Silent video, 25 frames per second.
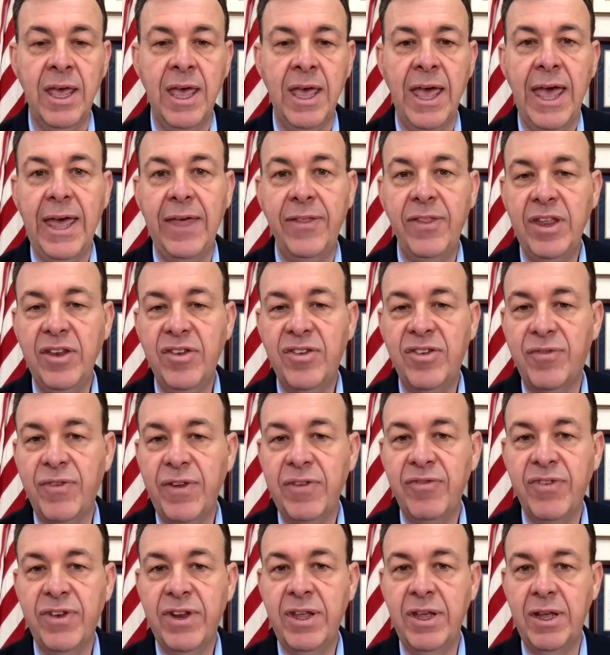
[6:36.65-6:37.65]
And these
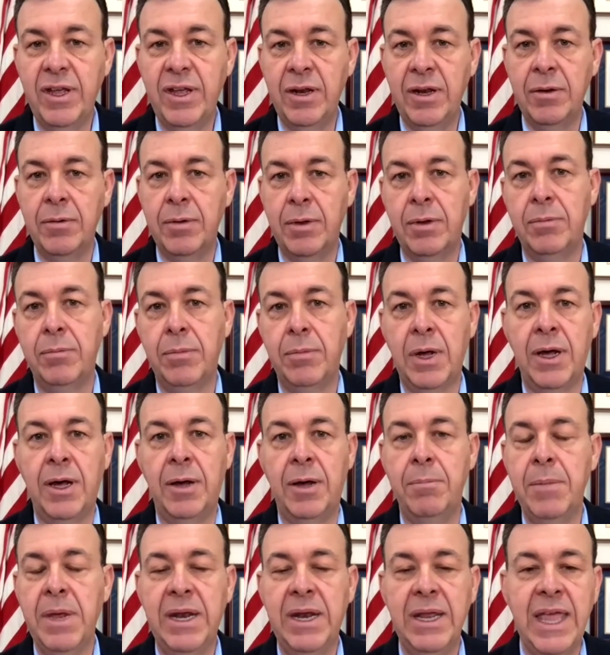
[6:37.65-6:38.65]
15
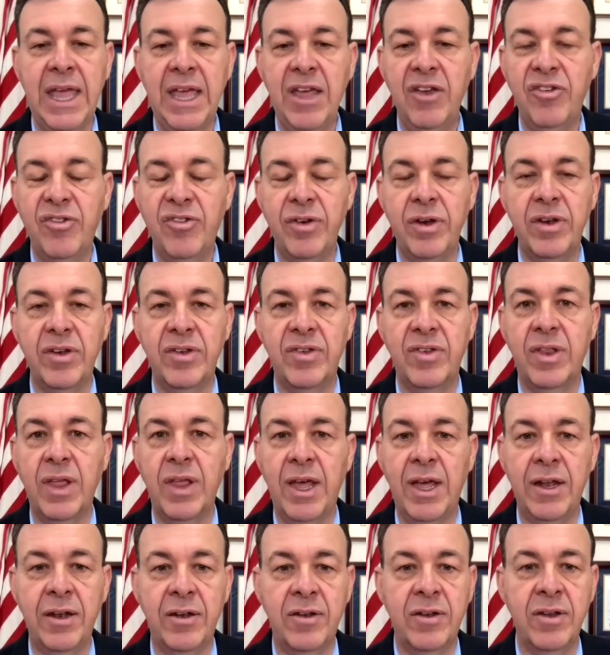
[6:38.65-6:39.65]
mitigations
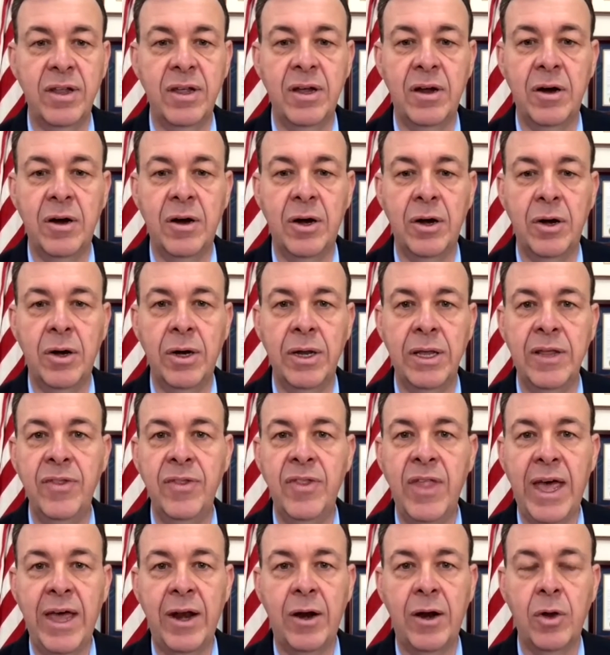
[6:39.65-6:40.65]
that are in
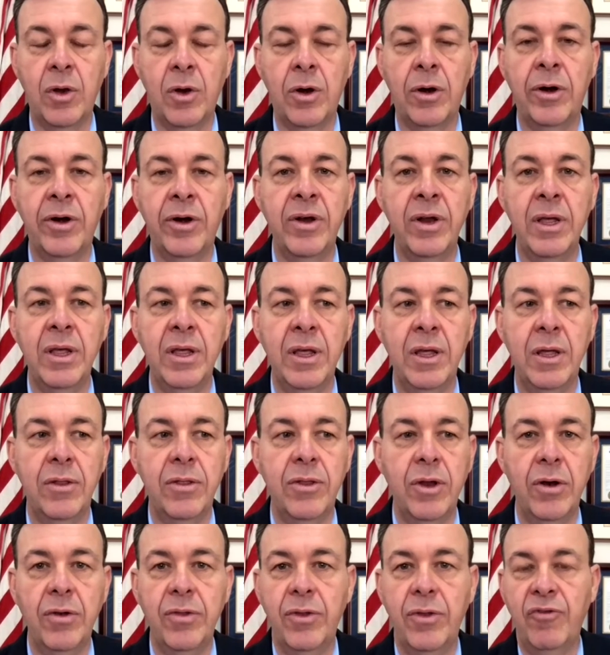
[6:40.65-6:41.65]
that alert,
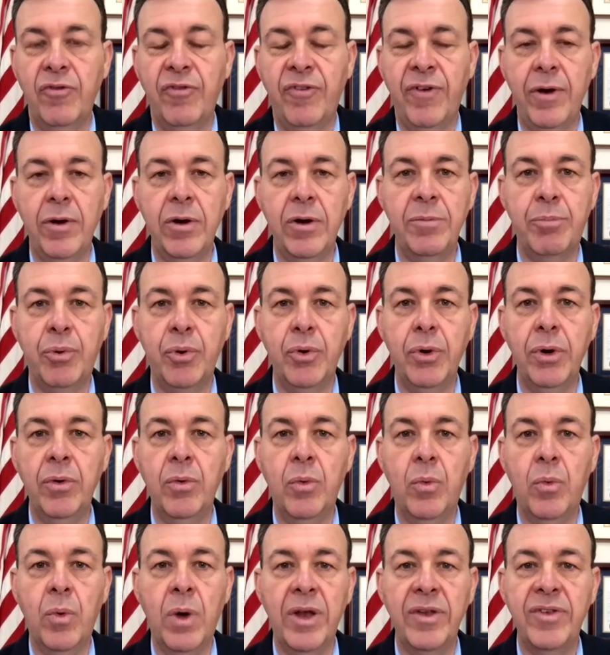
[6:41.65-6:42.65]
they're fair and prudent
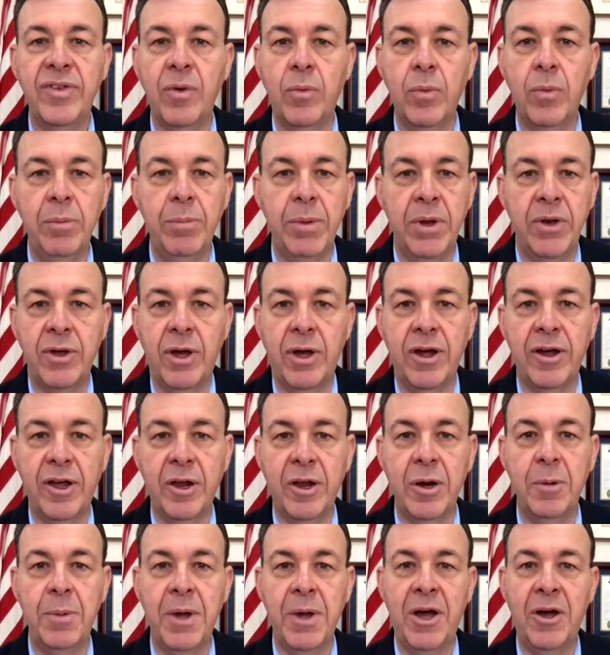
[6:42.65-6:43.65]
ones that we've been talking
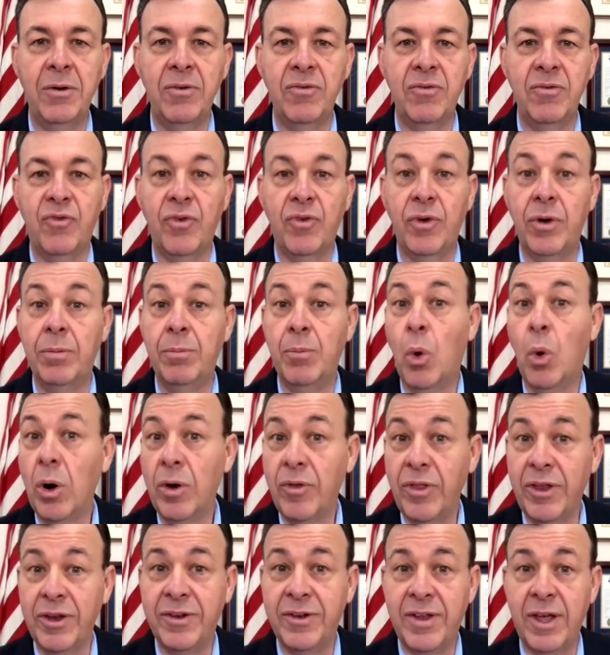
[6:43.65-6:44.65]
about for more
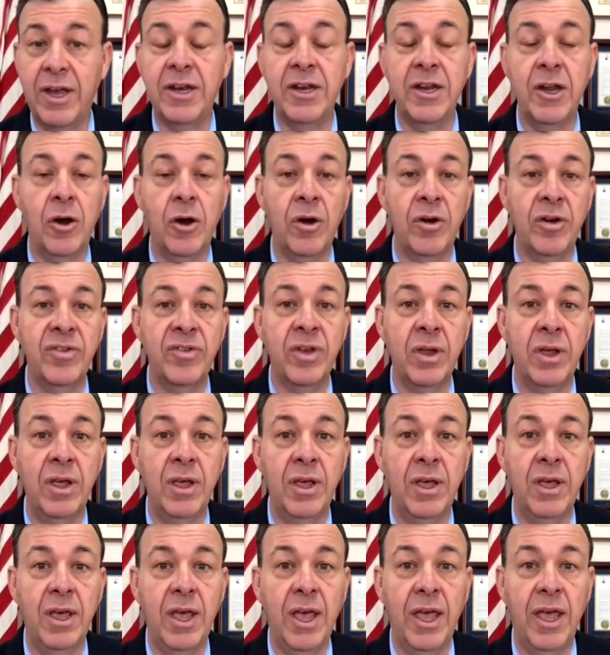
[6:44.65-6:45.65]
than 10 years.
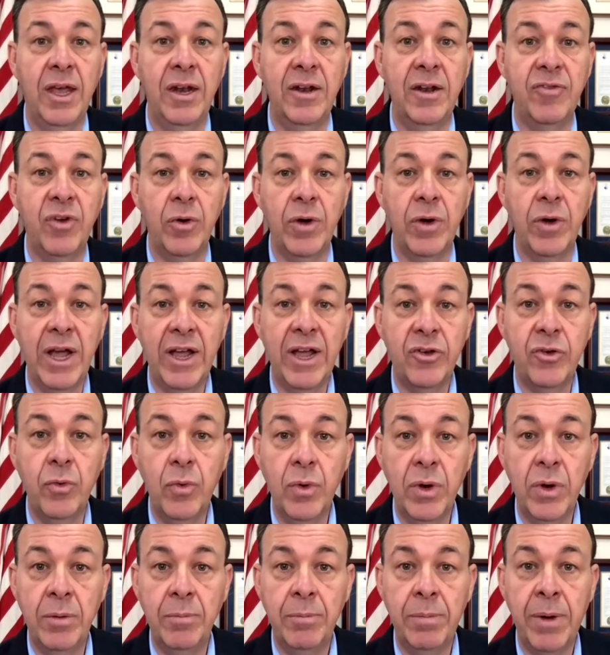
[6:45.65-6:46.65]
And if you're not
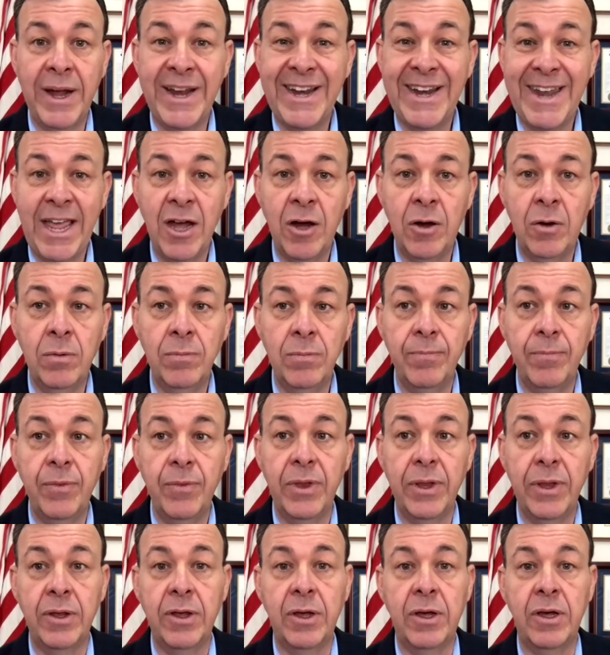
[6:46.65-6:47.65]
doing them by now,
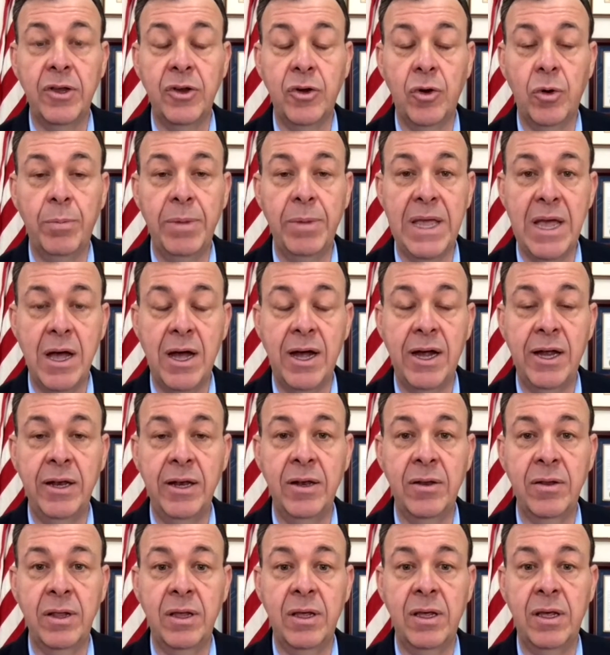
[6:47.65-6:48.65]
you're
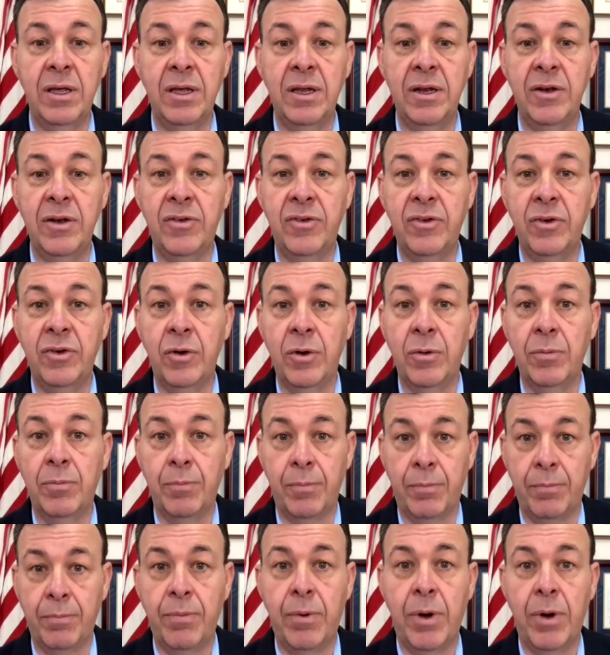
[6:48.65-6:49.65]
behind and you're
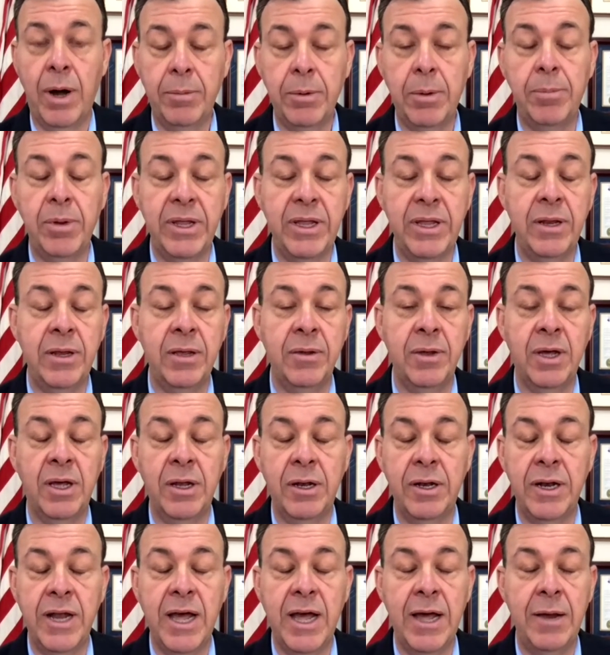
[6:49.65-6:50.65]
probably
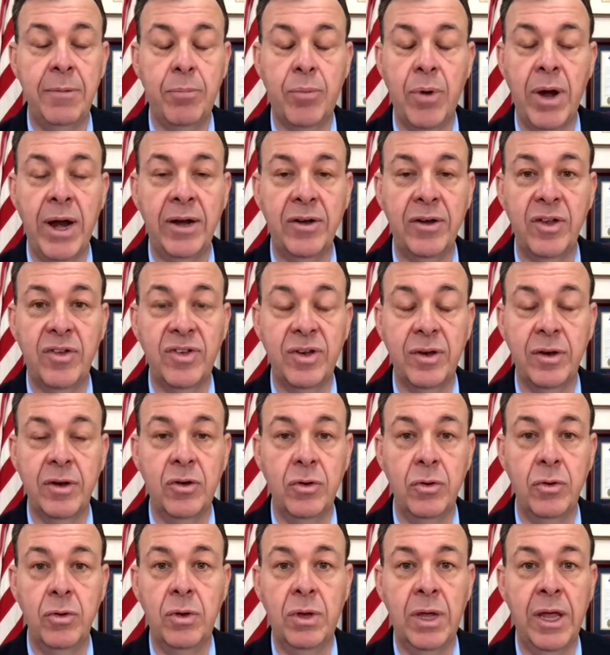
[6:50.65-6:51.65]
not practicing
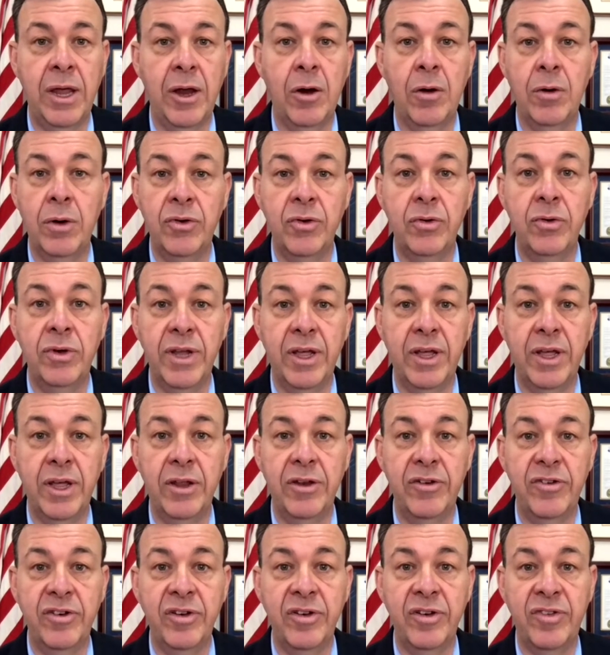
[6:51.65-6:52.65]
due care and due
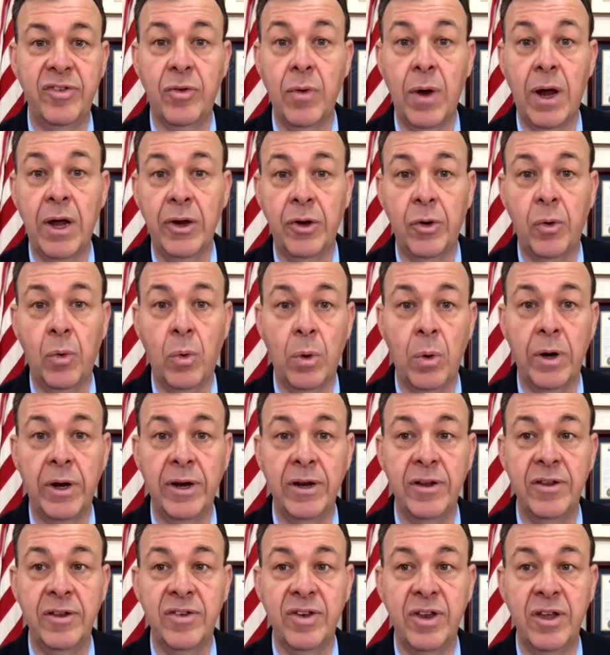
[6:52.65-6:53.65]
diligence throughout your
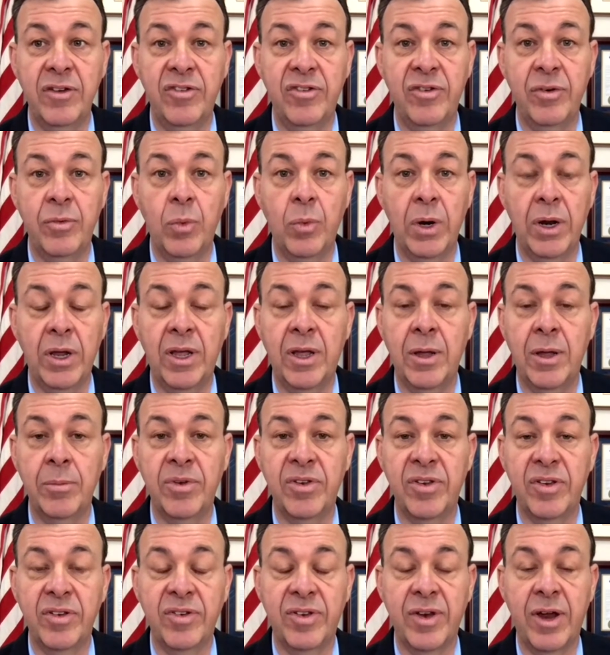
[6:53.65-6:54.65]
organization when it comes
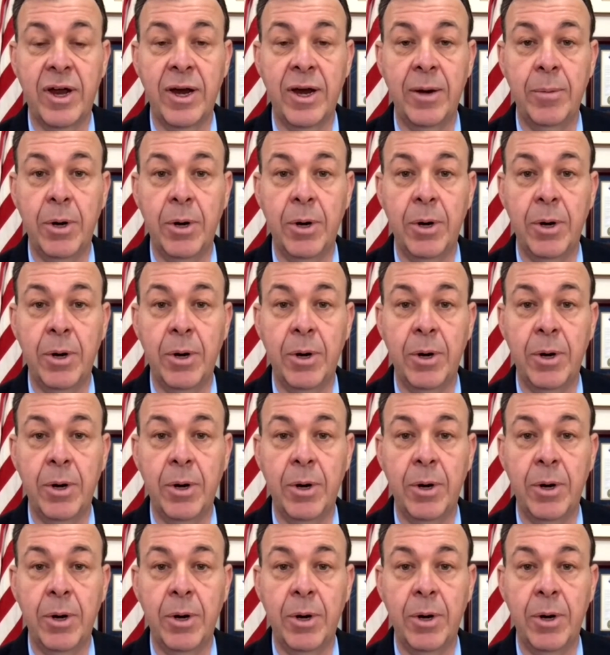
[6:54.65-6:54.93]
to cyber.